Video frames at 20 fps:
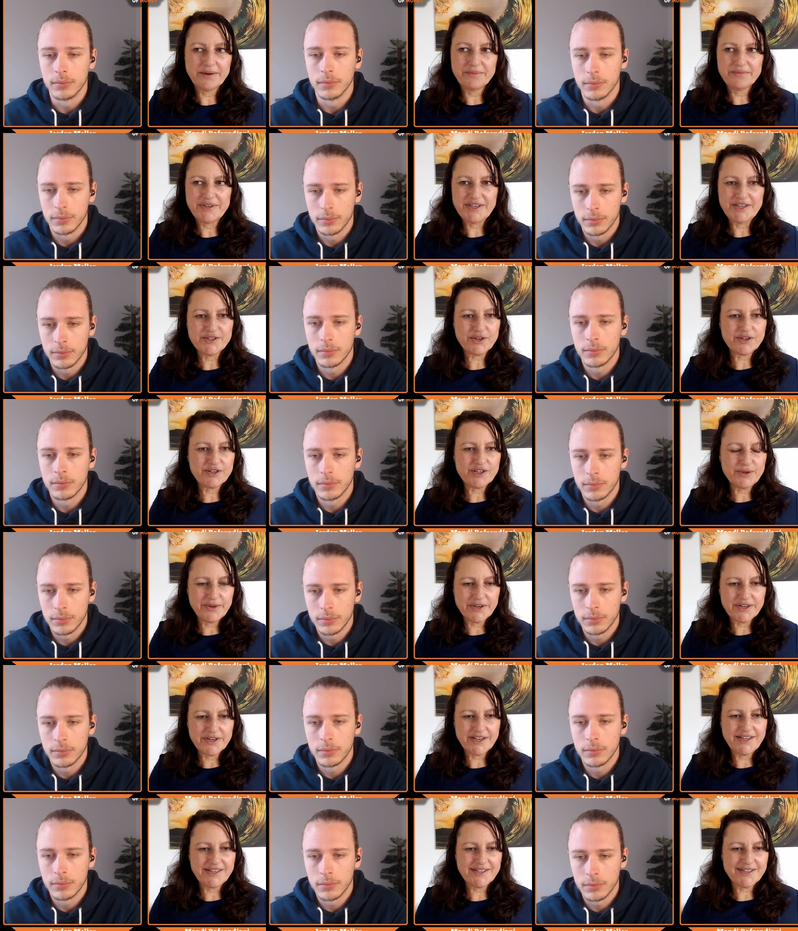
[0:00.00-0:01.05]
Speaker 1: um, mm-hmm. he's on
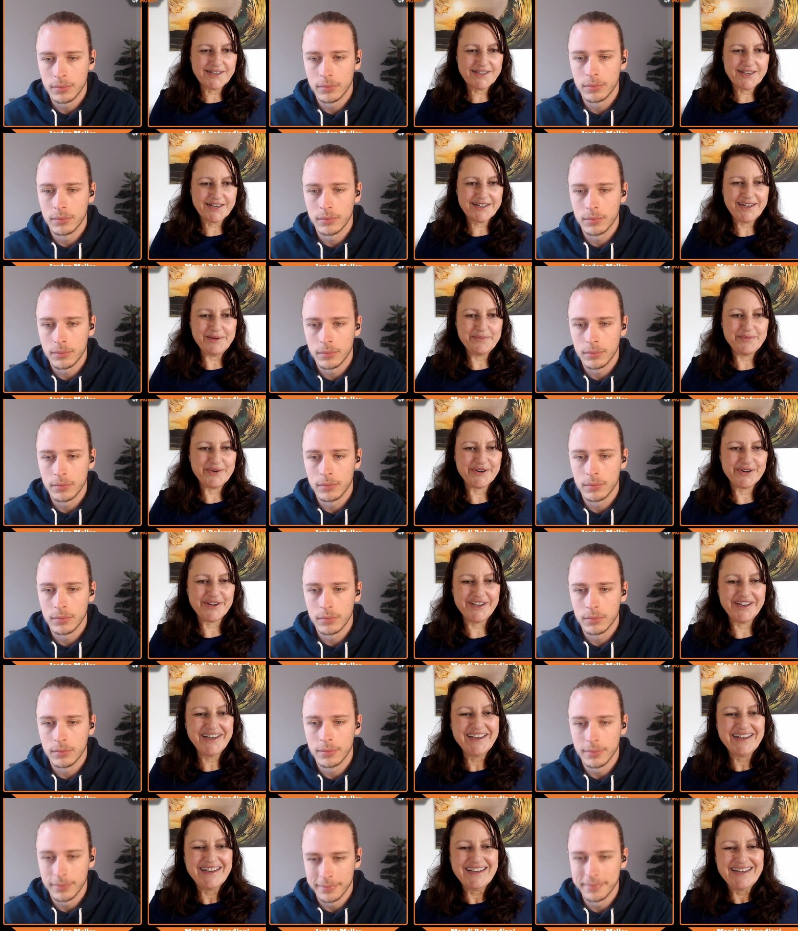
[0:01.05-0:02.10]
Twitter. He's a Sydney
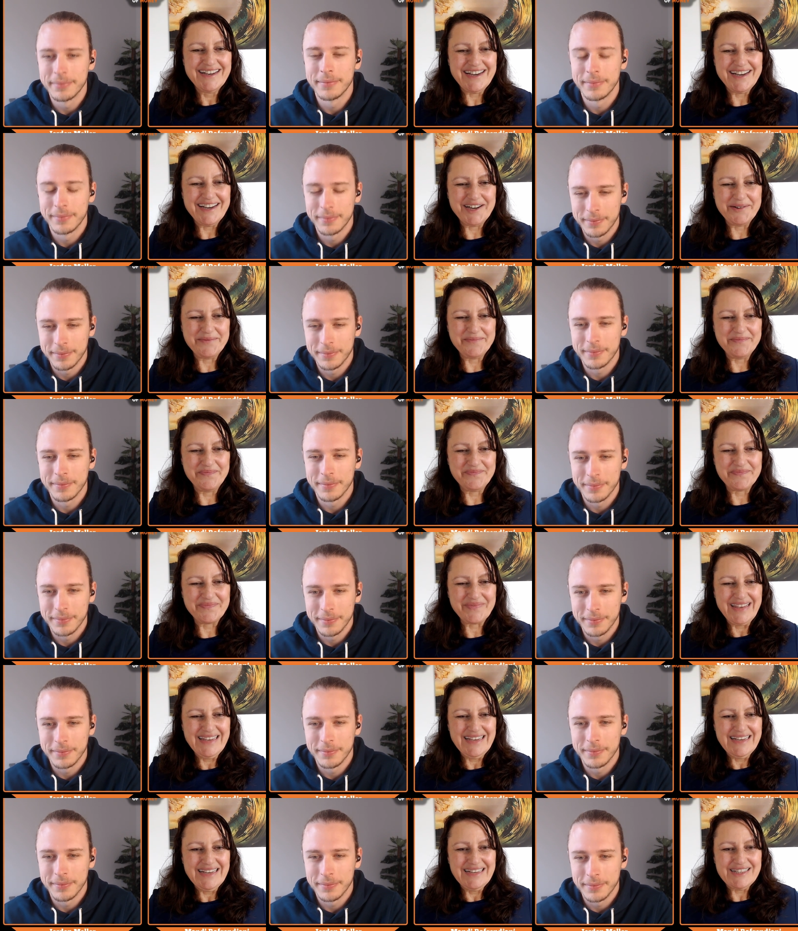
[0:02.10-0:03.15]
boy.
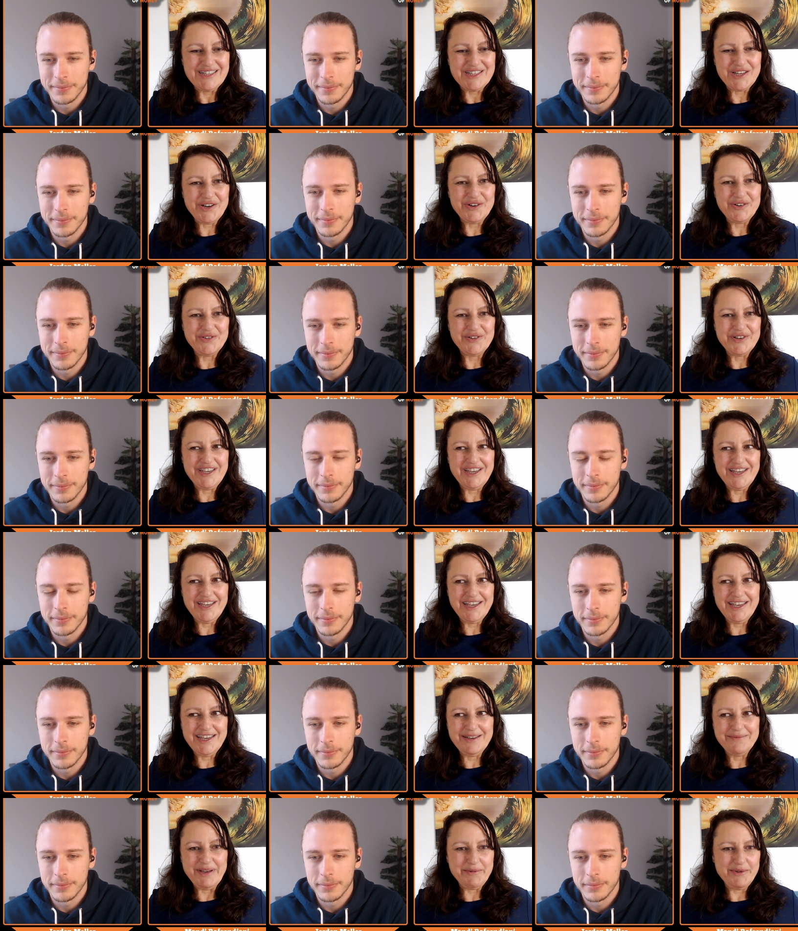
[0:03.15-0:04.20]
Um, so
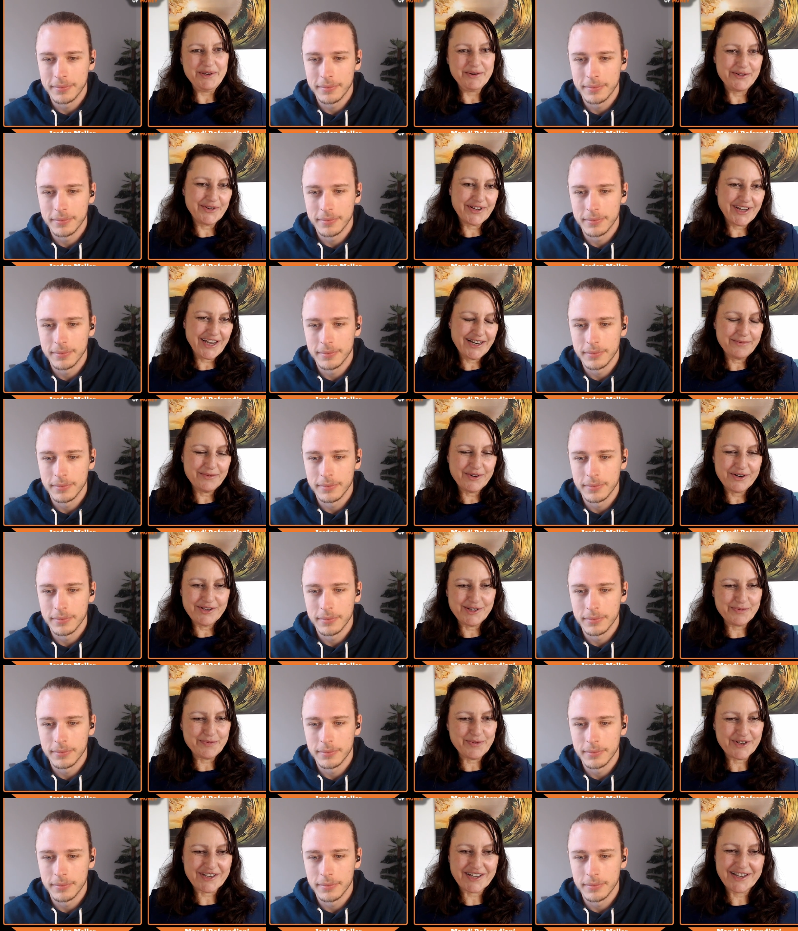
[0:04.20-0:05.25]
he maybe you want to get him on
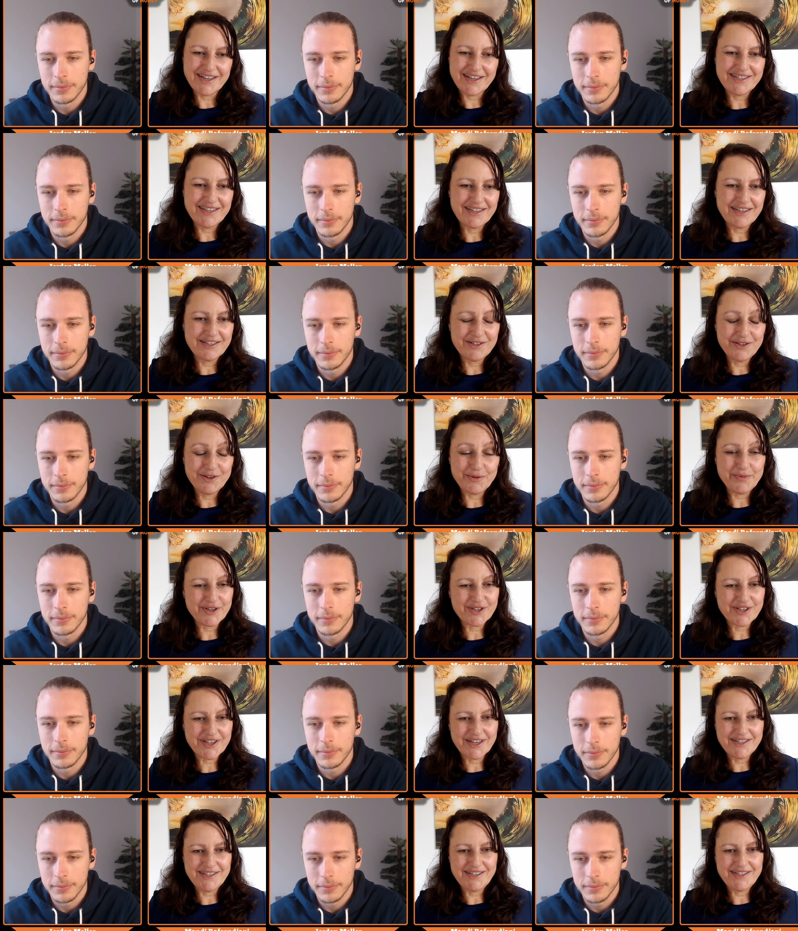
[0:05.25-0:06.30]
his podcast and your
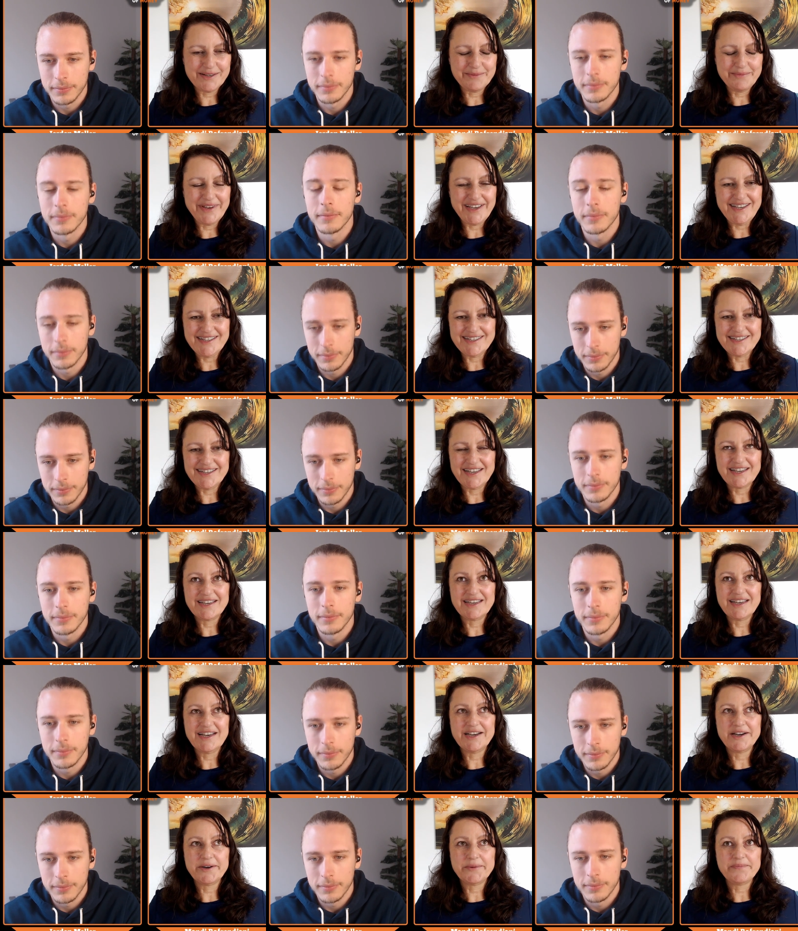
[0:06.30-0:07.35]
podcast. is
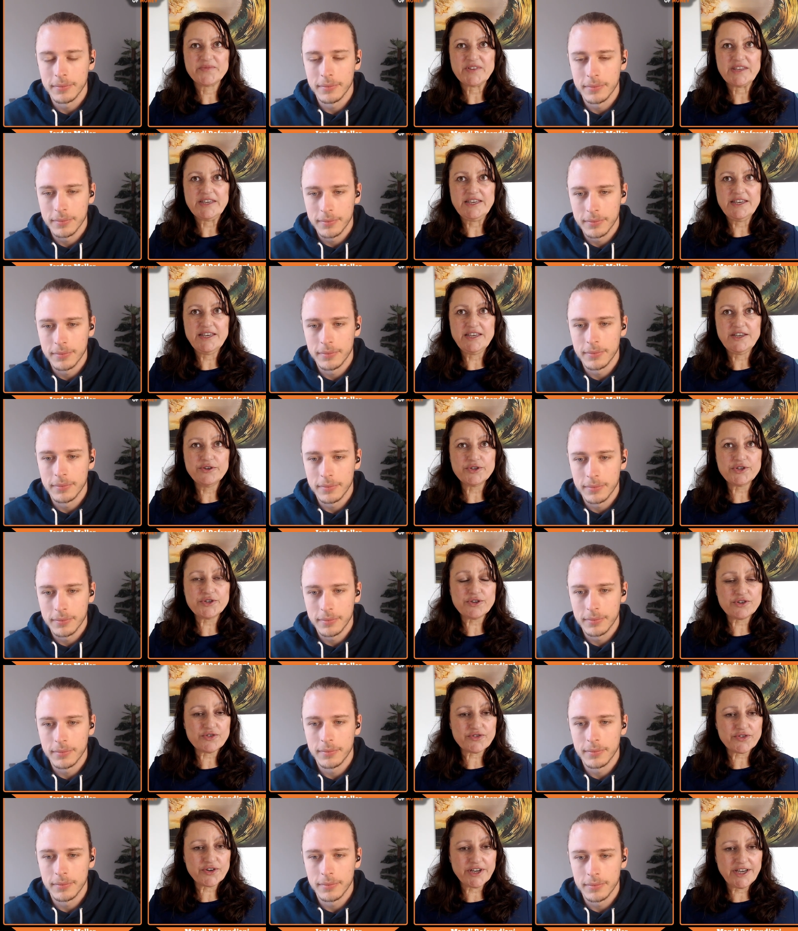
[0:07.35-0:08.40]
amazing. Um, he used
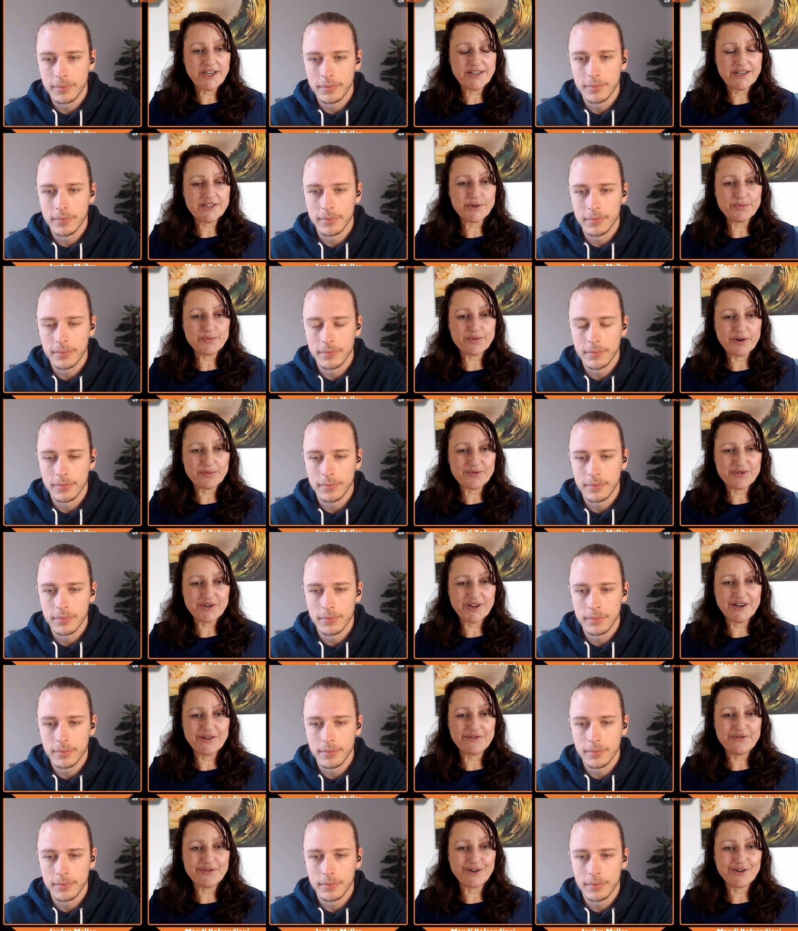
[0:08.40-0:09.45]
to trade as a prop
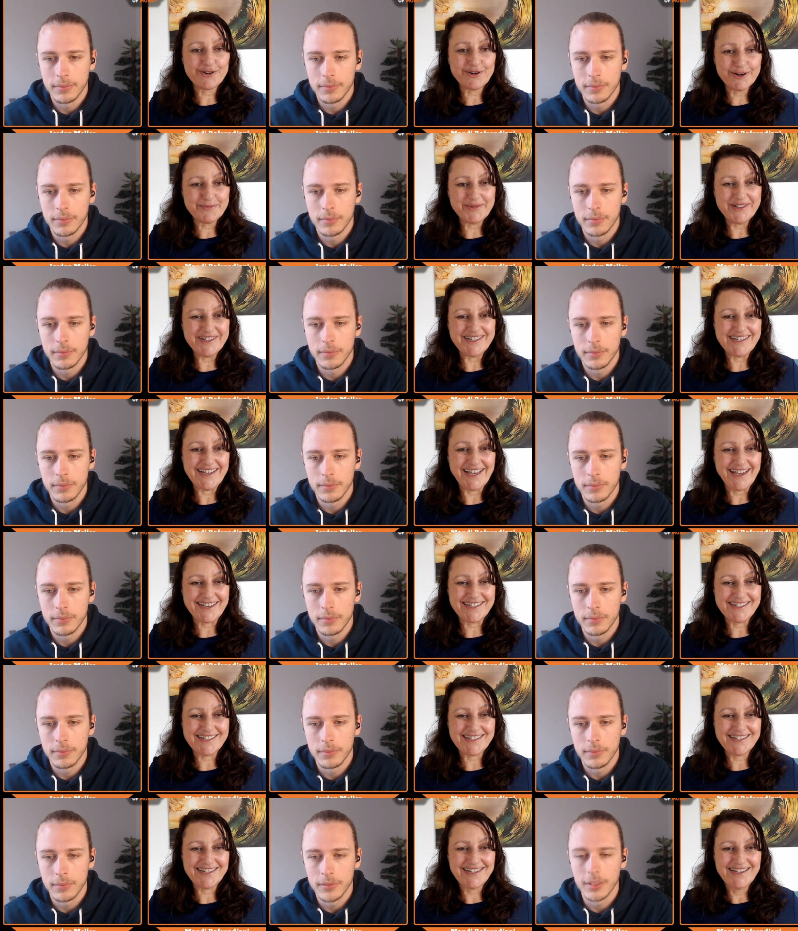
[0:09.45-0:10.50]
trader for Goldman
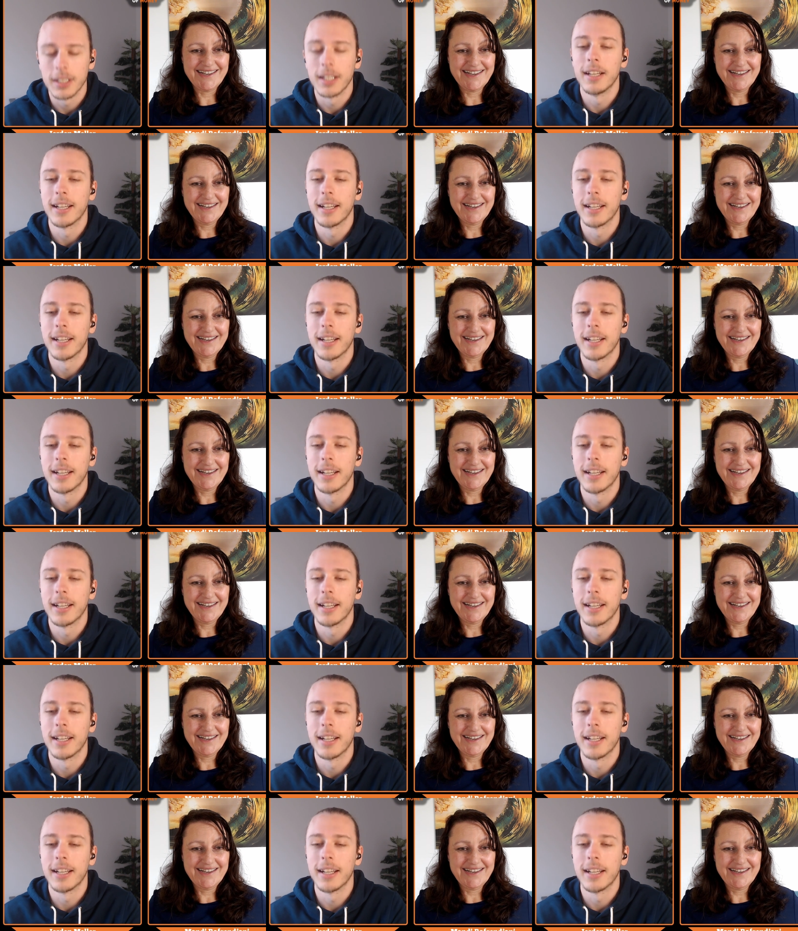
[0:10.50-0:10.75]
Sachs.